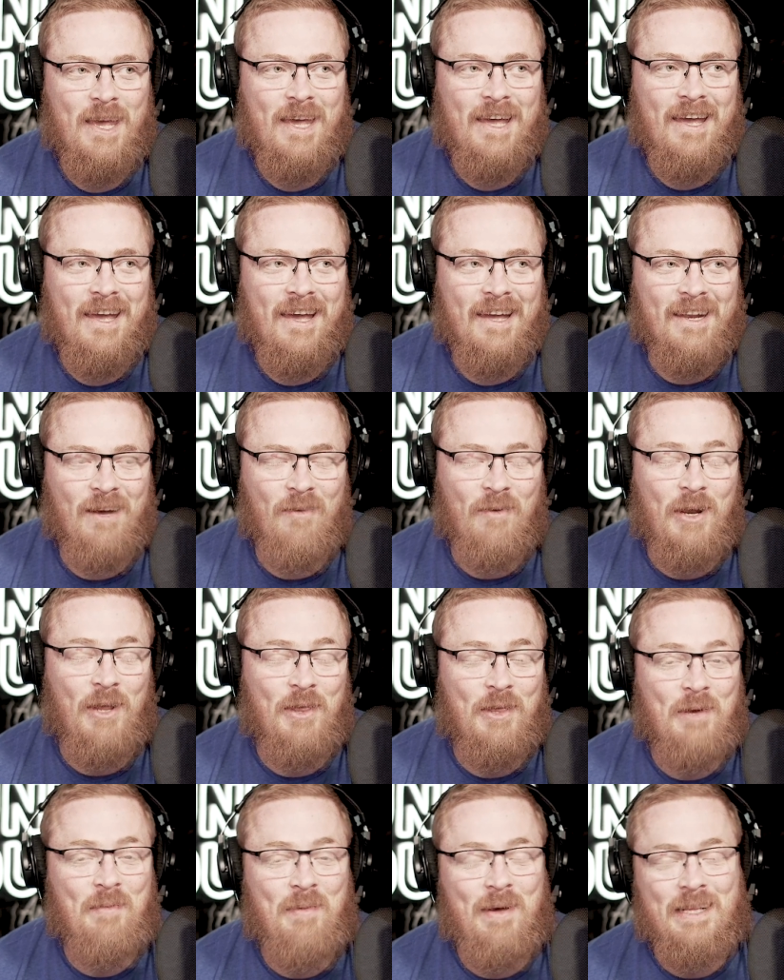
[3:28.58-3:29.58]
Now, when I
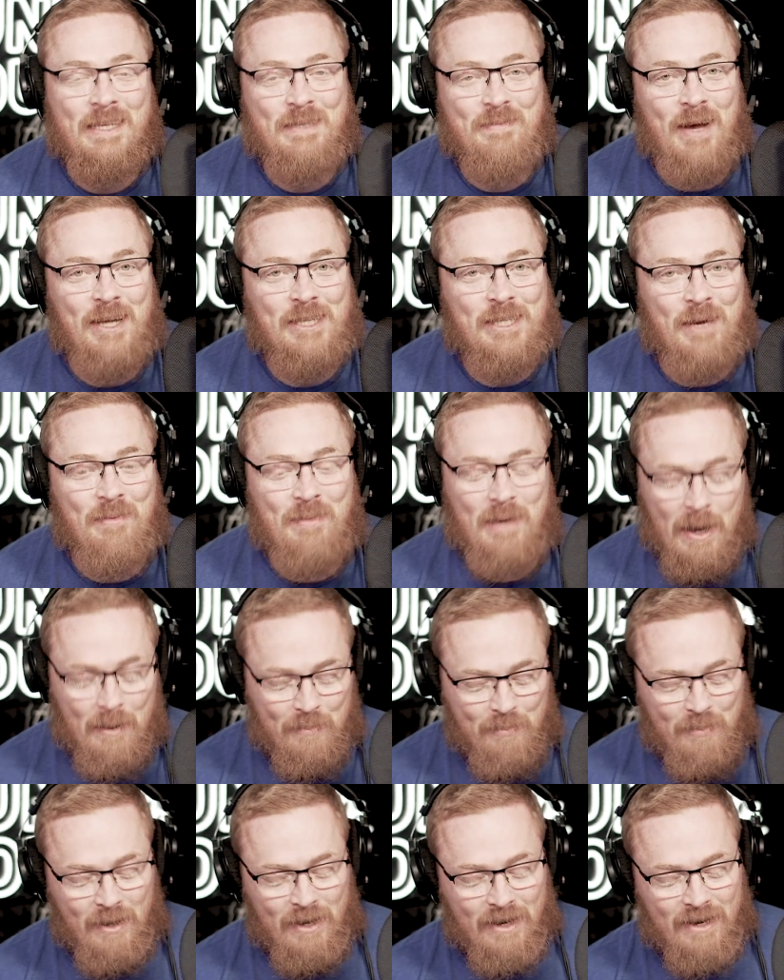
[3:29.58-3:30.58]
think about this match coming
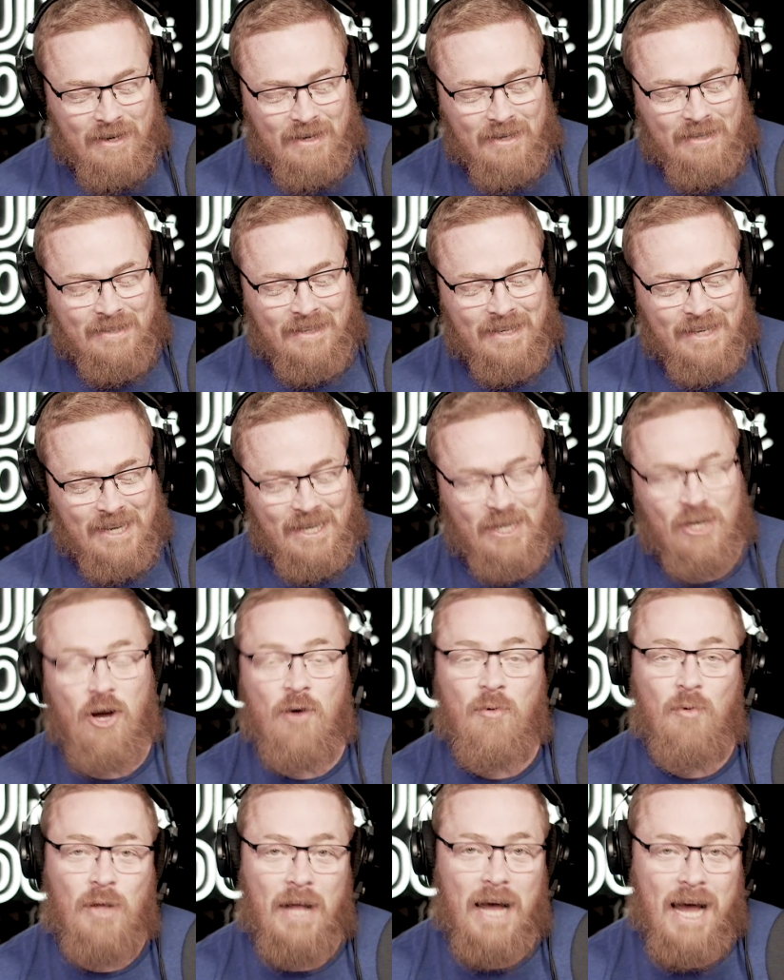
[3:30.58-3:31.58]
up uh, that he and I
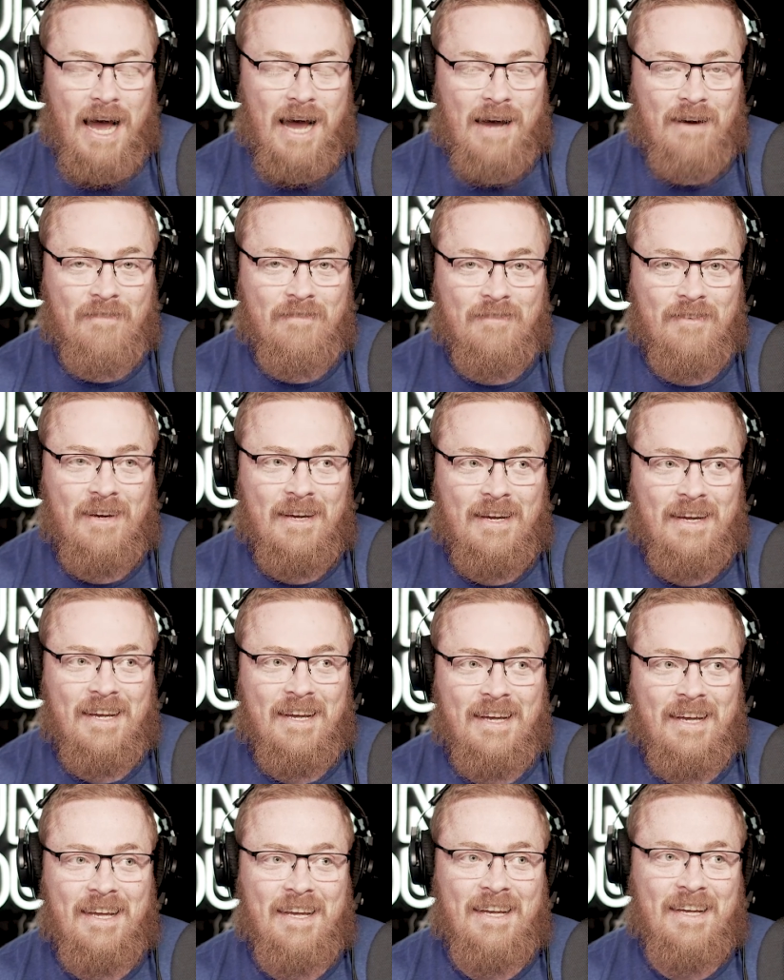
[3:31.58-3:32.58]
will have,
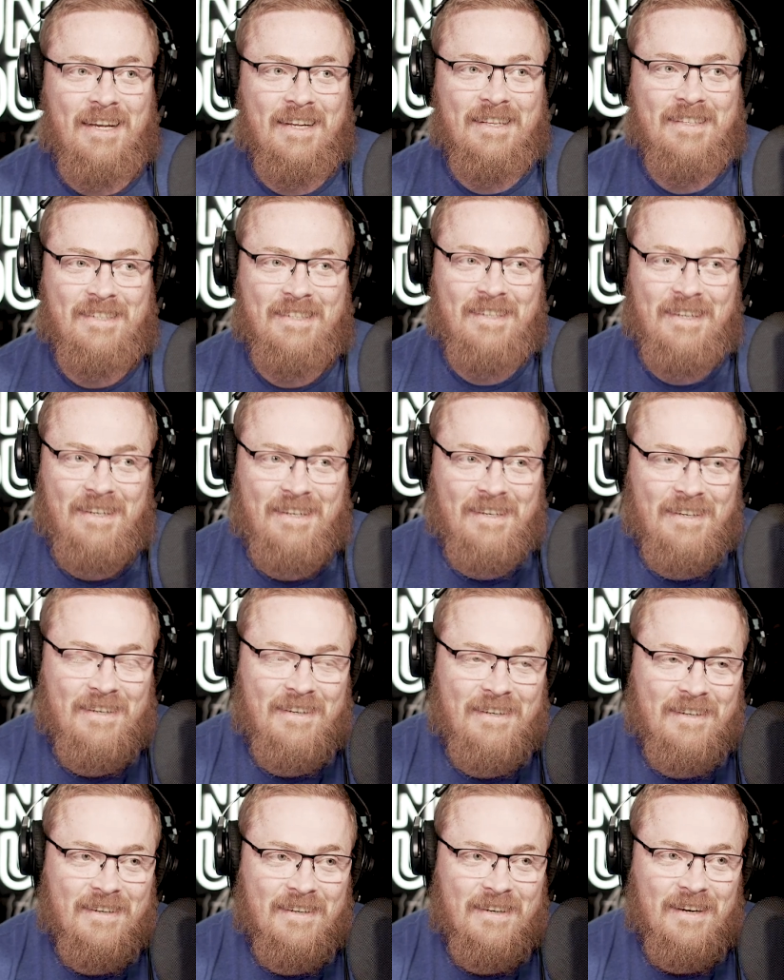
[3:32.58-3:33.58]
it's uh,
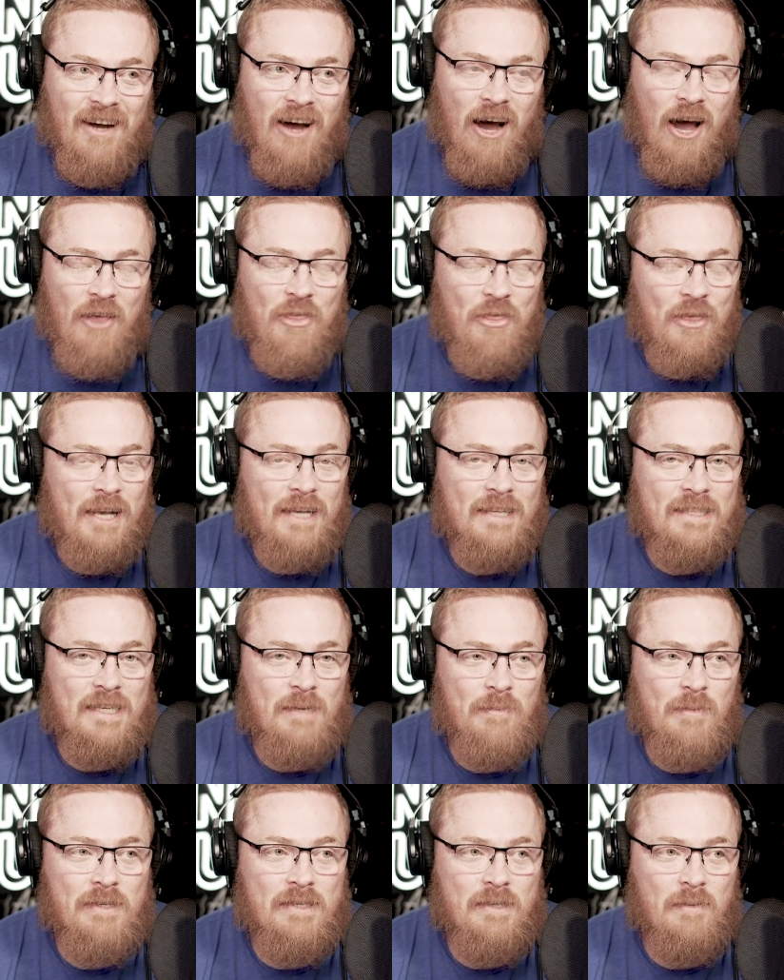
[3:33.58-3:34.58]
I think it's going to
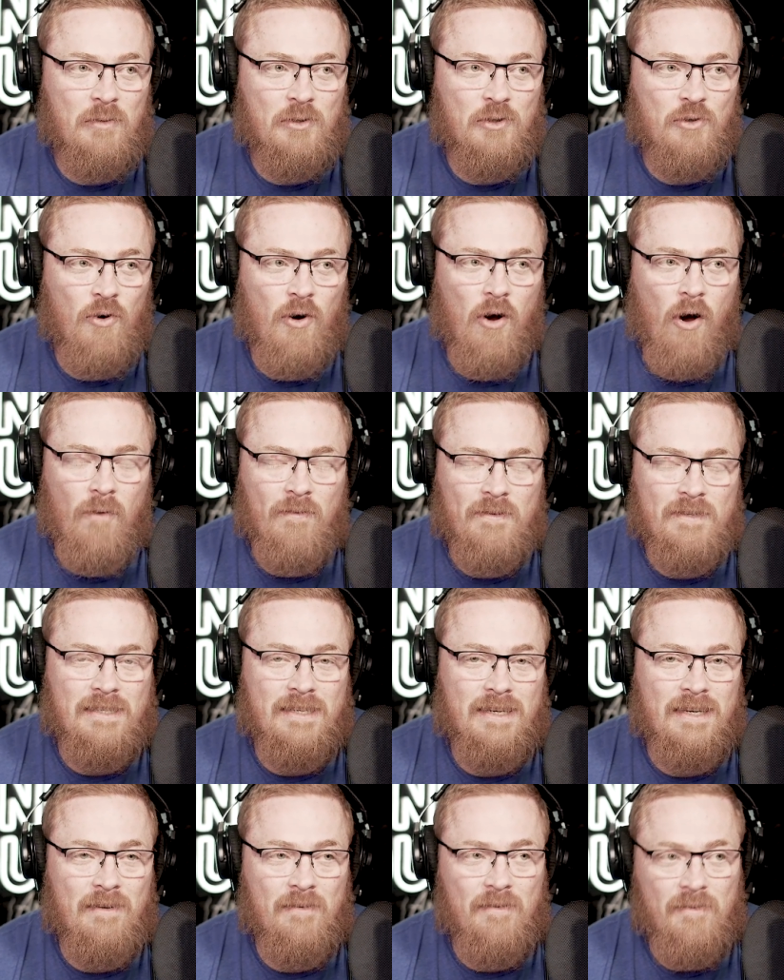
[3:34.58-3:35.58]
be a similar story.
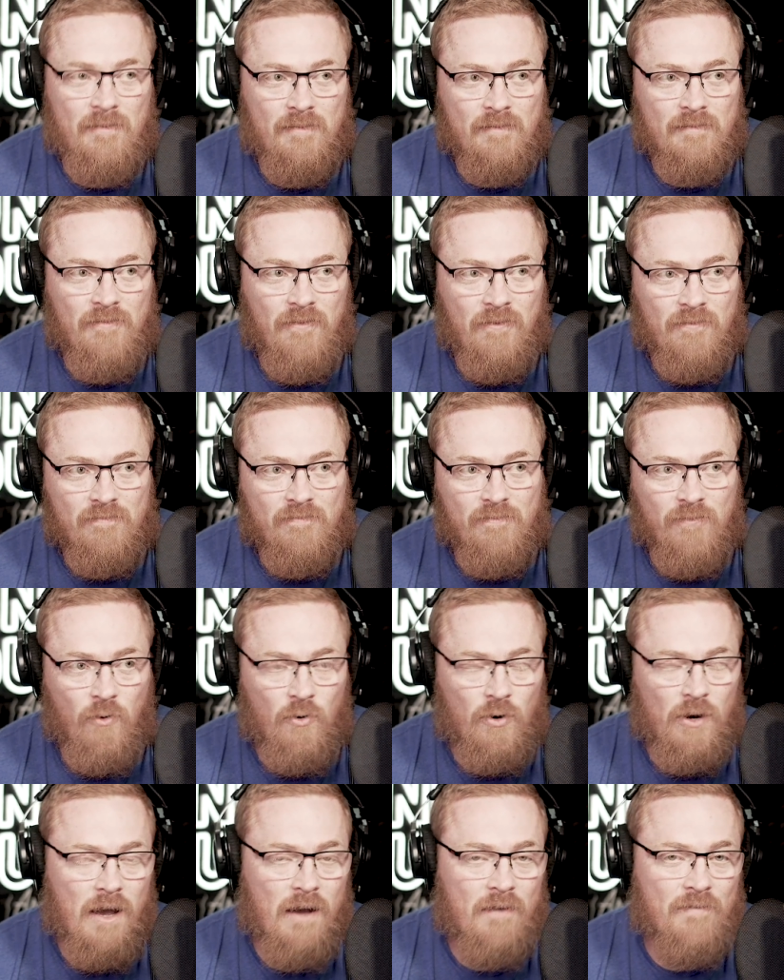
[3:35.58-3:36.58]
Obviously, Four
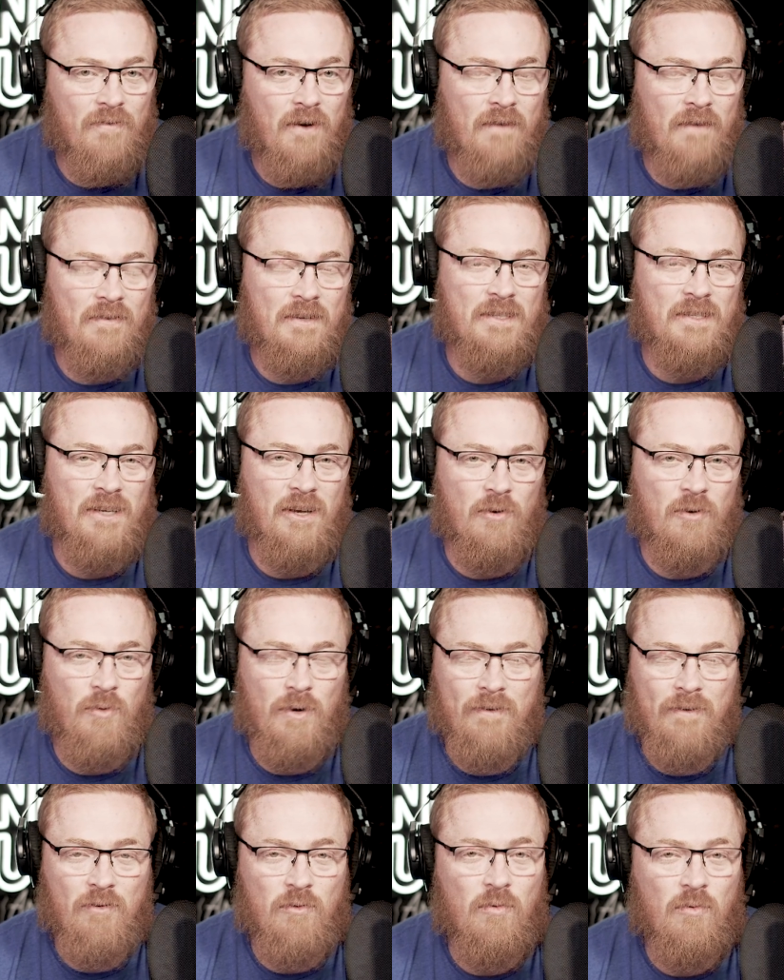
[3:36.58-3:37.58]
and a half, five years ago,
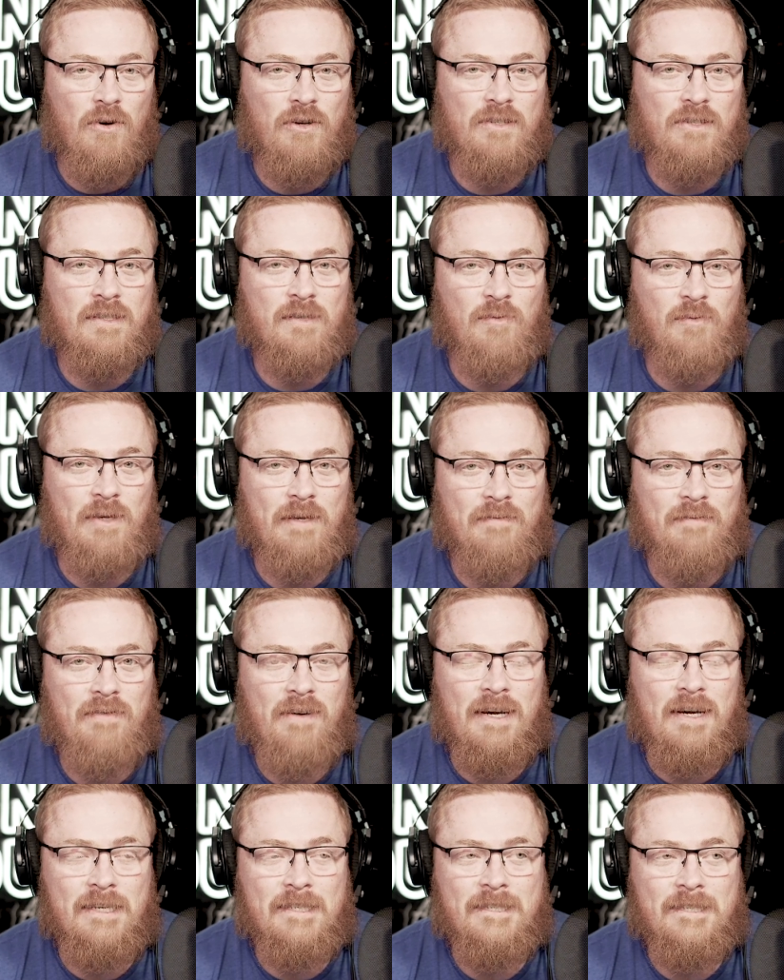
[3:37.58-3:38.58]
whatever it was that we
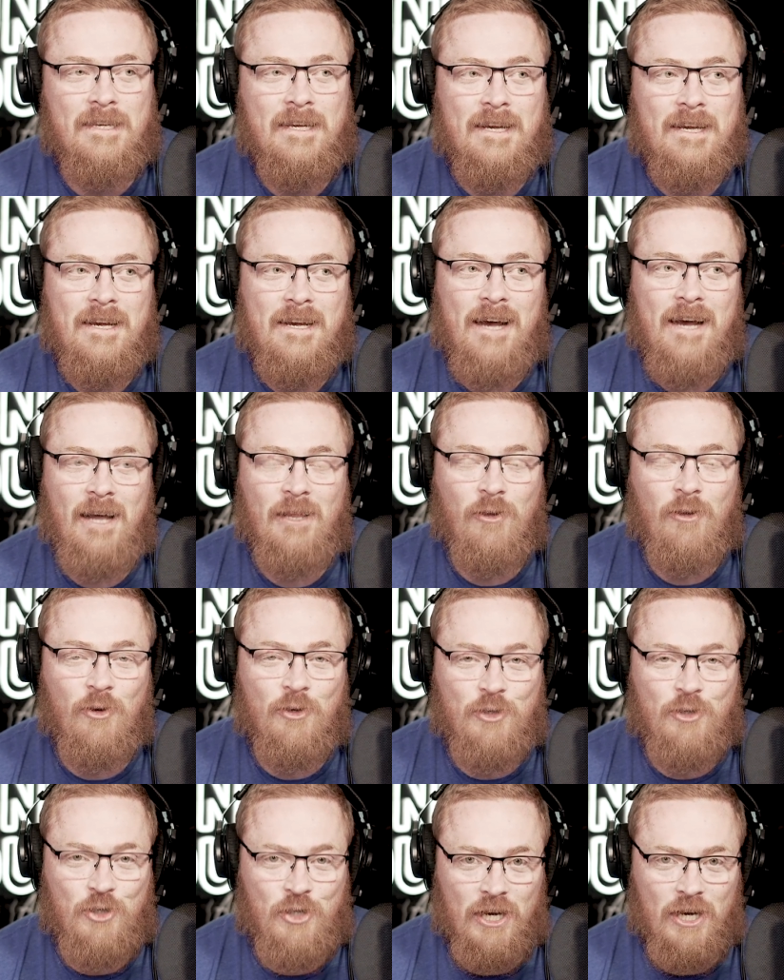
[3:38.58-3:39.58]
faced, a lot
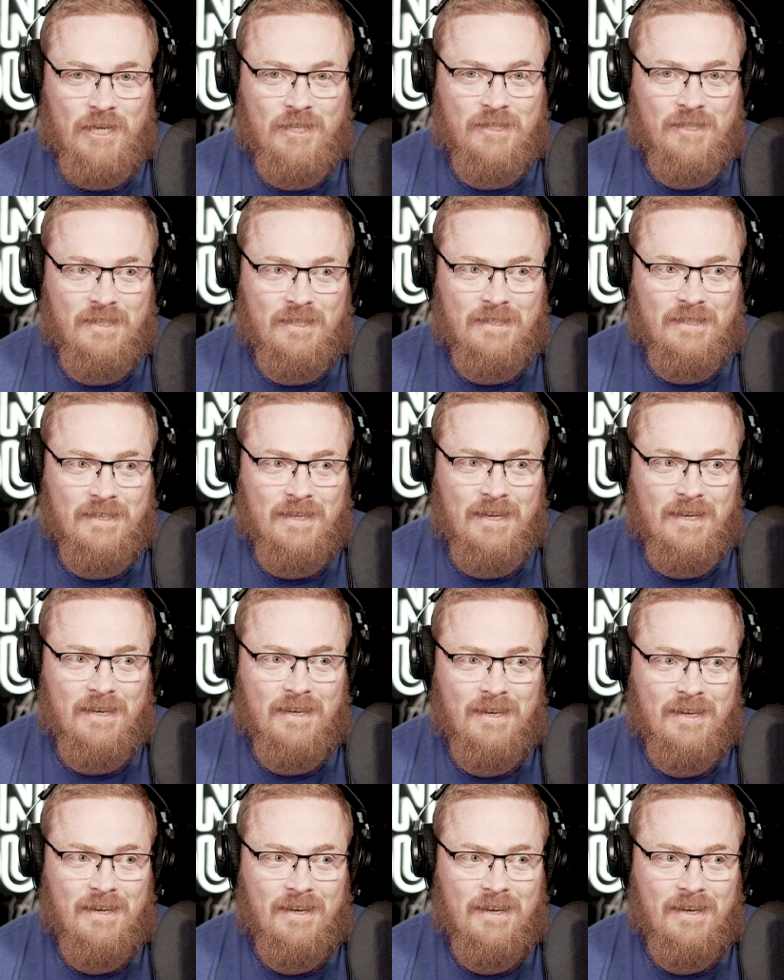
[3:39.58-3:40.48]
has changed since then.